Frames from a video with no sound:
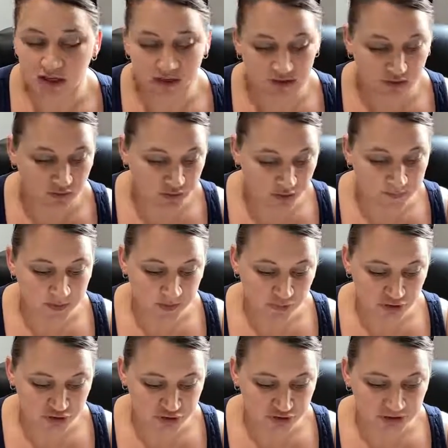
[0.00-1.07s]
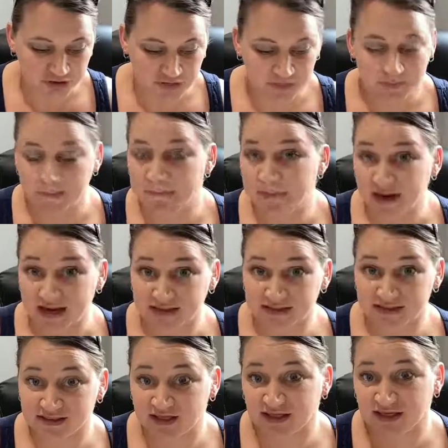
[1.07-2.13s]
They're a little bit more strict,
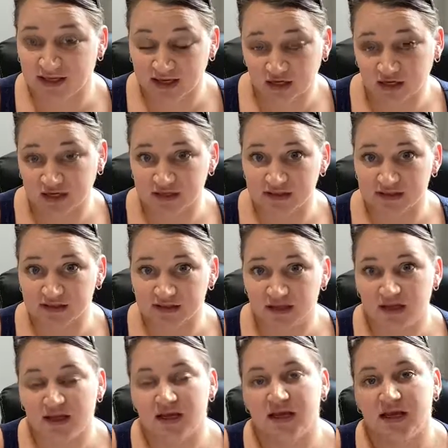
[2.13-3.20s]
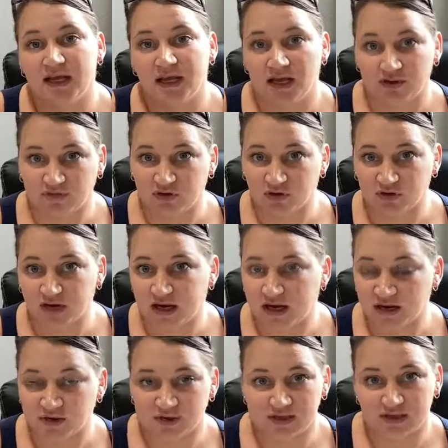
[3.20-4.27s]
but the kicker is if your
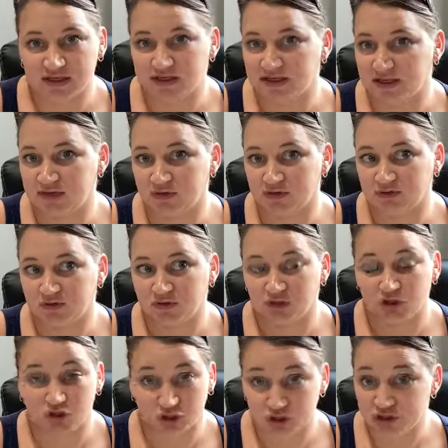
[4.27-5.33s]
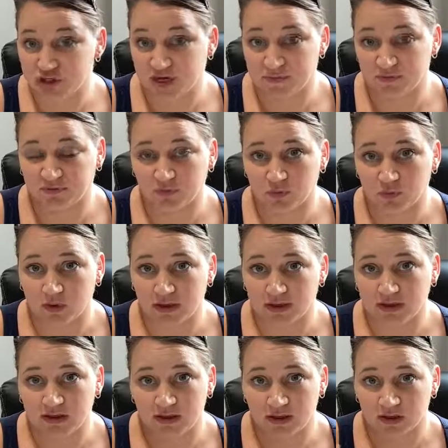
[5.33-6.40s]
house is in good shape, for
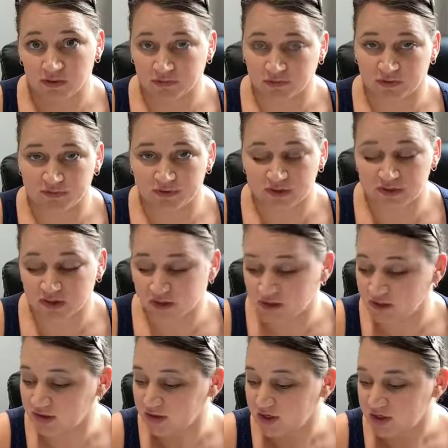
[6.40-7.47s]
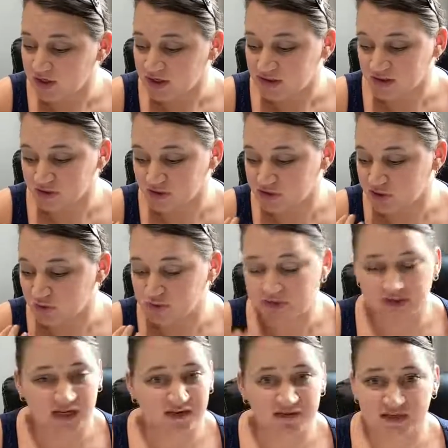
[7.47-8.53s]
one, the roof is good, there's no
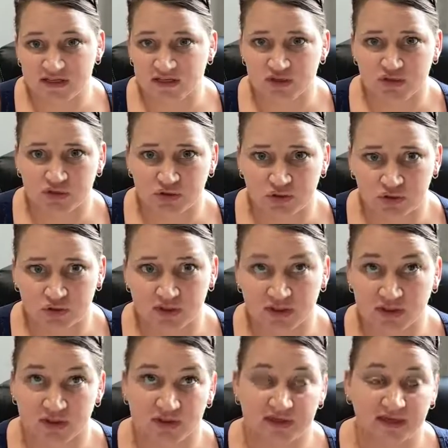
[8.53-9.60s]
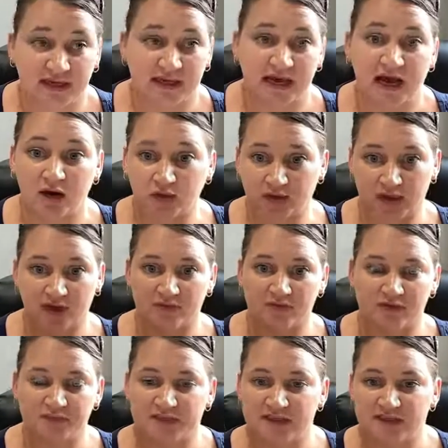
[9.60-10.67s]
safety issues such as like outlet
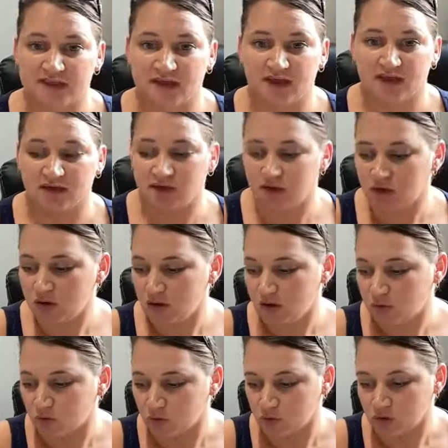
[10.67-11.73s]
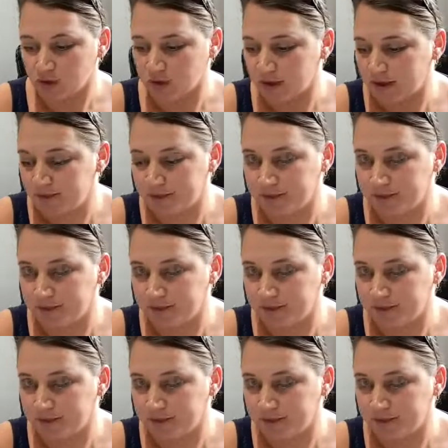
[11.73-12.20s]
covers missing or